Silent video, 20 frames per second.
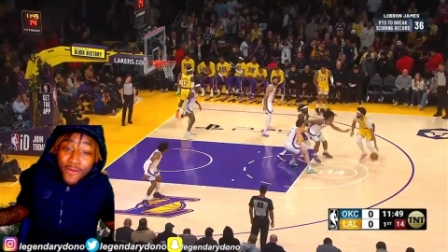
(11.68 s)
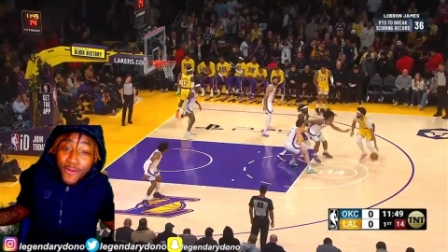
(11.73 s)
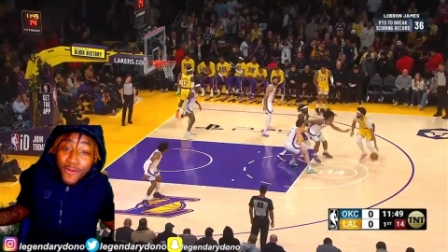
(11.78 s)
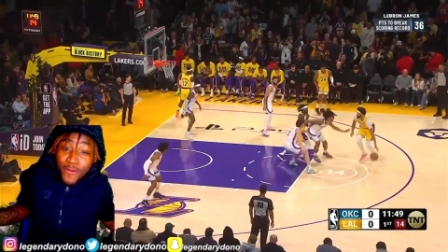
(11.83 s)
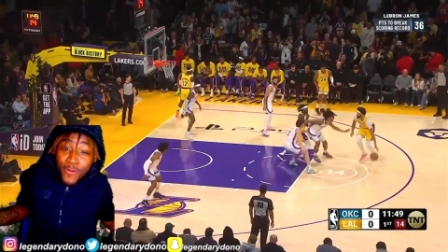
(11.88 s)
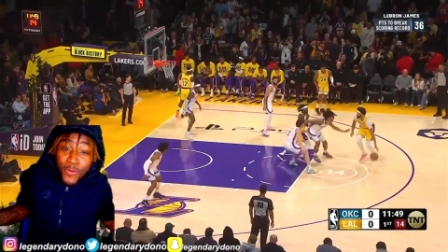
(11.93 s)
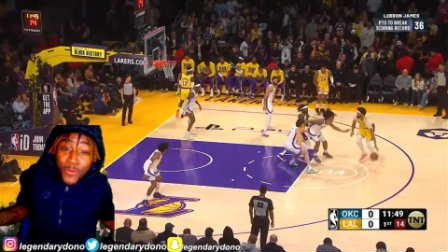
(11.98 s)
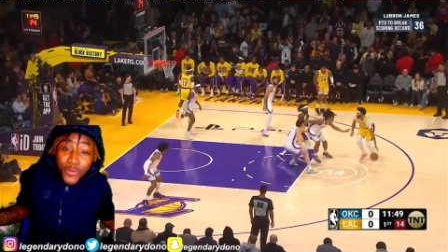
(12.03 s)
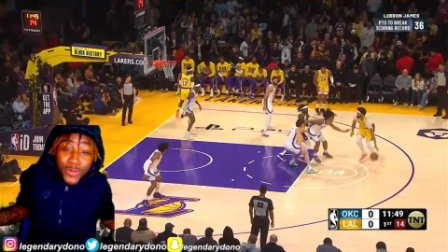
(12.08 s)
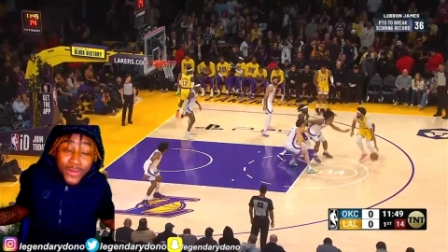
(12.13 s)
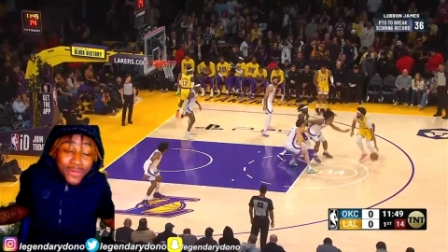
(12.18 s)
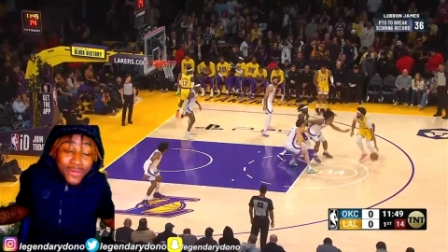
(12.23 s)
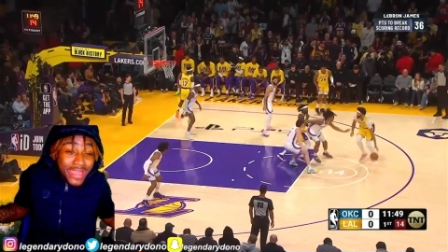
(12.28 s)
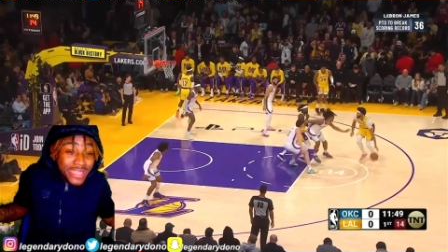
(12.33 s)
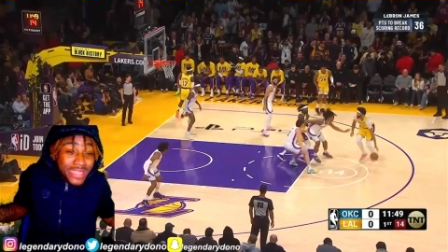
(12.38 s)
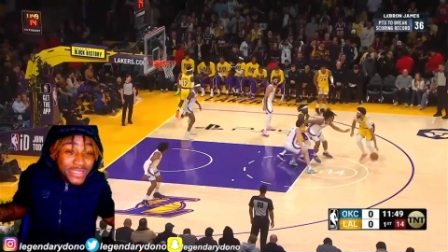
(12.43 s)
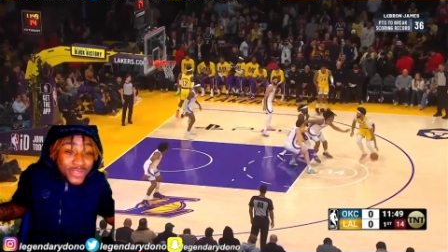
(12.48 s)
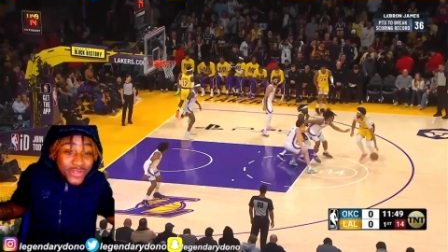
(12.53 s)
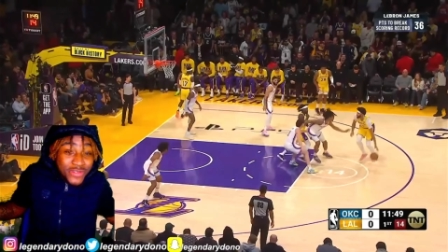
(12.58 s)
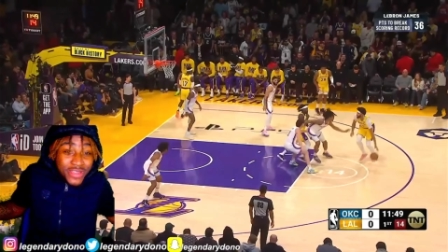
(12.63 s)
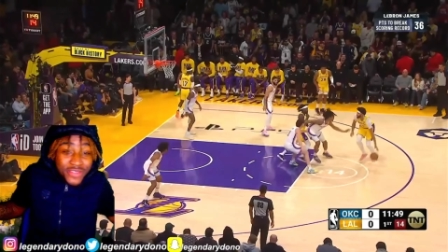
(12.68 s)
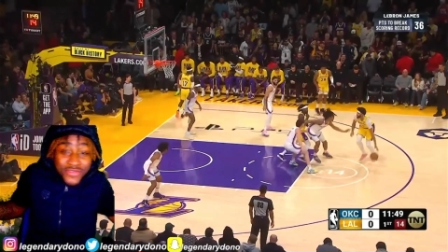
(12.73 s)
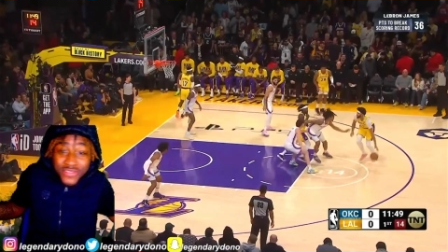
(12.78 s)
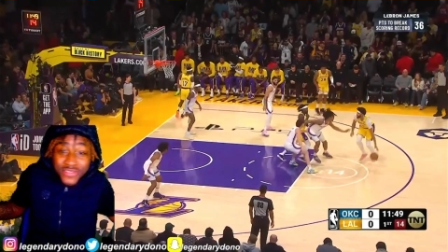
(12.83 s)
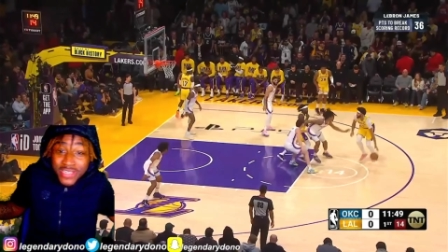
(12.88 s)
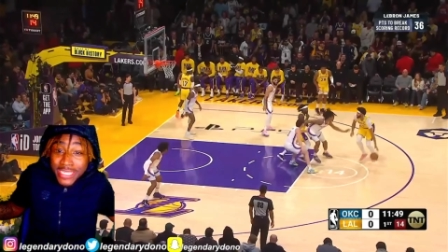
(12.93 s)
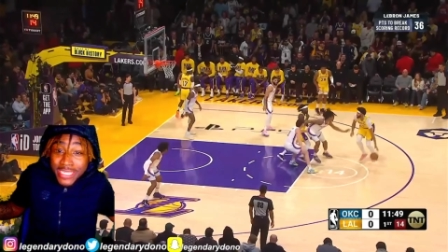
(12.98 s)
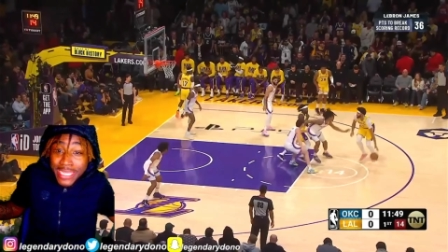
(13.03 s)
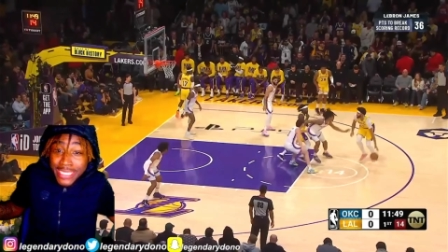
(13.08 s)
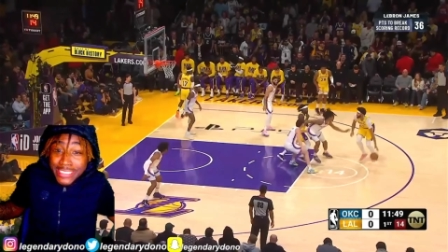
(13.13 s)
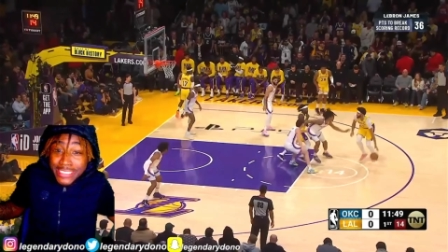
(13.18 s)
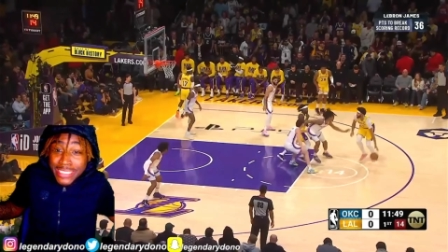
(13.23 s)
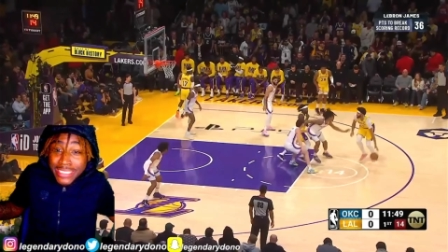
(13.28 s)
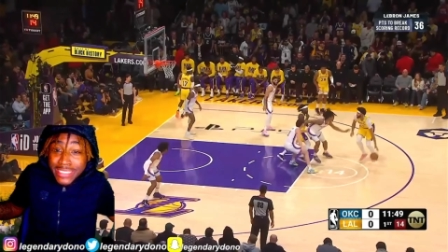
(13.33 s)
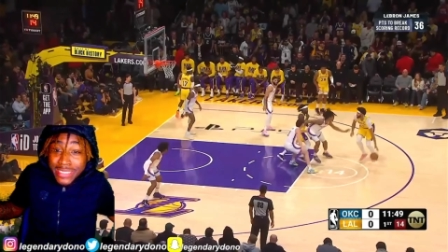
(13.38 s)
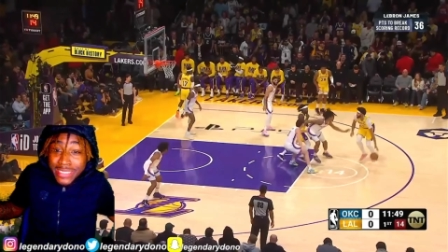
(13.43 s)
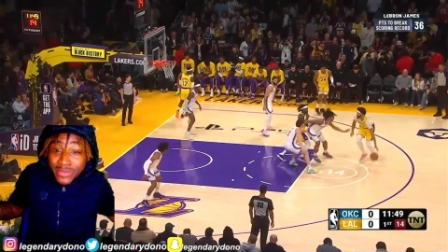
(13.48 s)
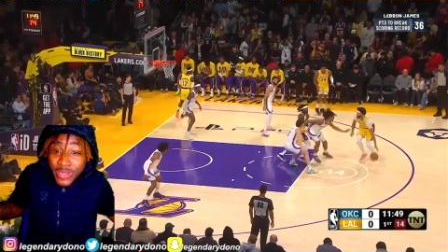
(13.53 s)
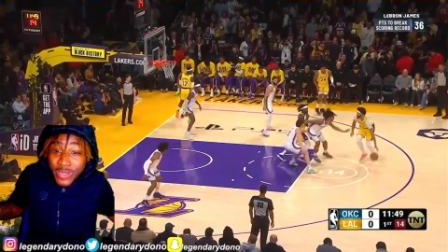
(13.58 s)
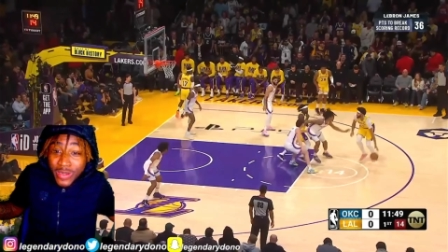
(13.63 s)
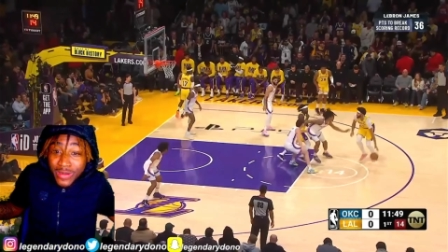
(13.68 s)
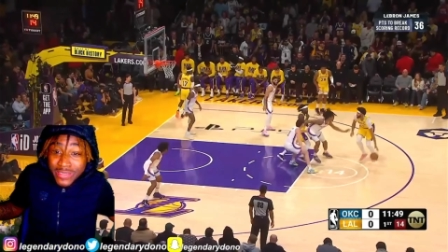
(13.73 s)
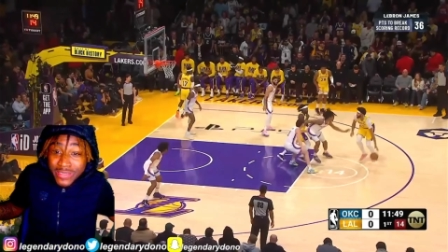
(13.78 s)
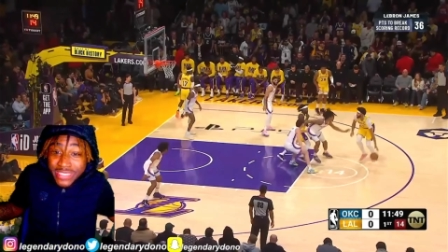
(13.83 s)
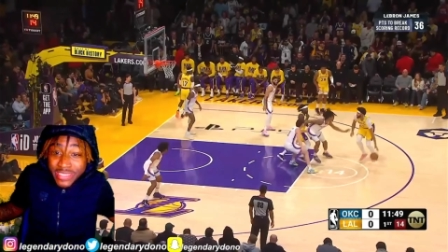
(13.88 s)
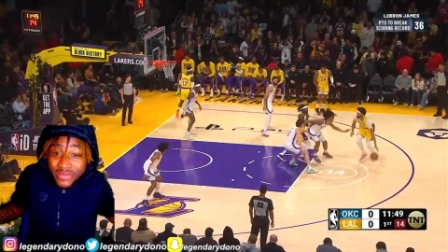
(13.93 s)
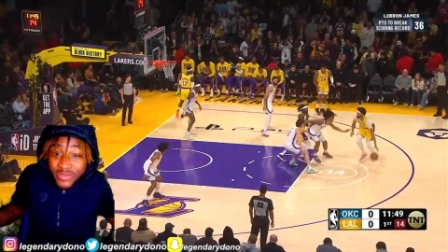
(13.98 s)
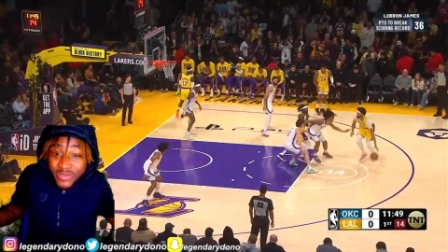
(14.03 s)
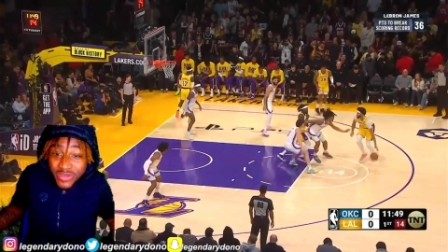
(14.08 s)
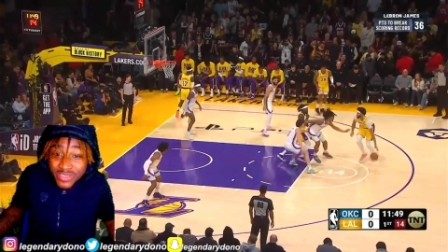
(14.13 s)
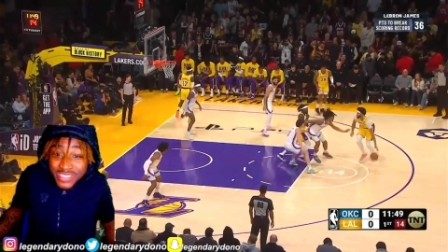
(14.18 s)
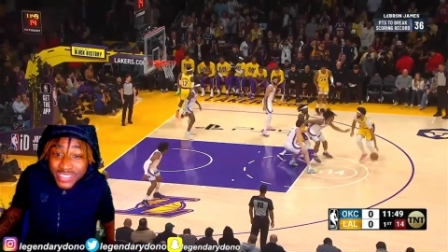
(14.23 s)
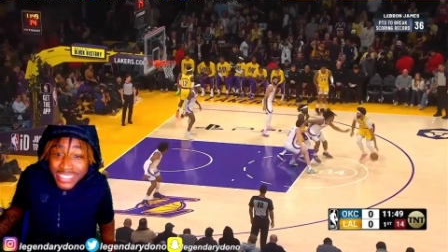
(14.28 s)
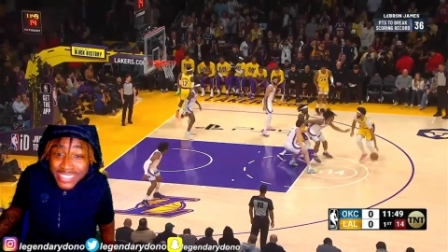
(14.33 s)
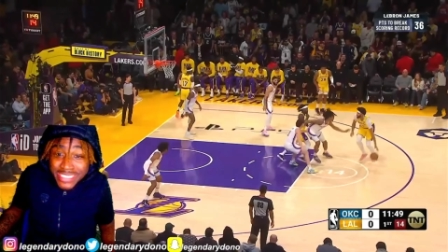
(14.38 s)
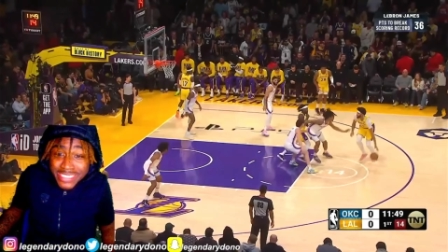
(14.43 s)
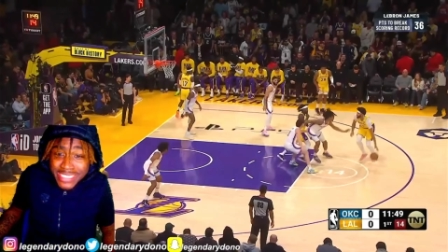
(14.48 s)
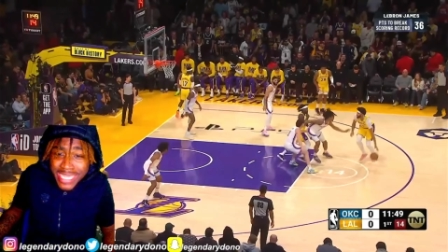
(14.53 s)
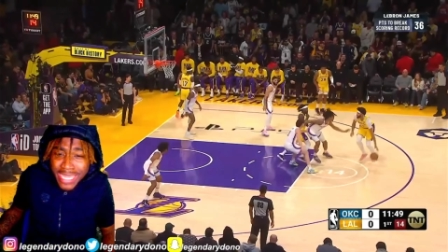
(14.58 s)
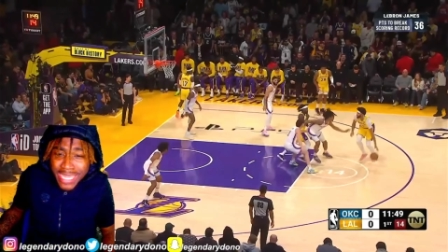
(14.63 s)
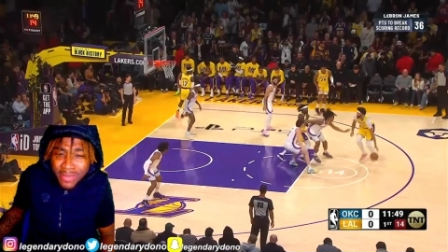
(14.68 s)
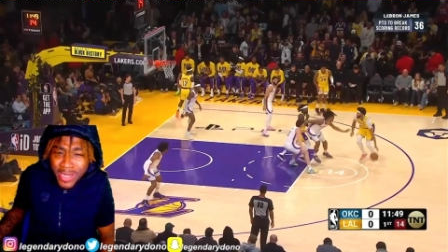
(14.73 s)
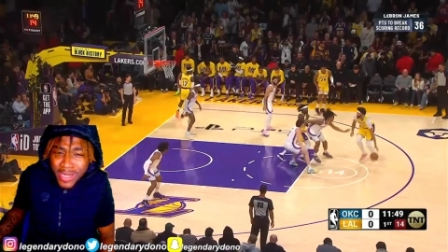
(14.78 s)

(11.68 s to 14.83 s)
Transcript: Or we have to wait for the next. I think we're gonna see this game.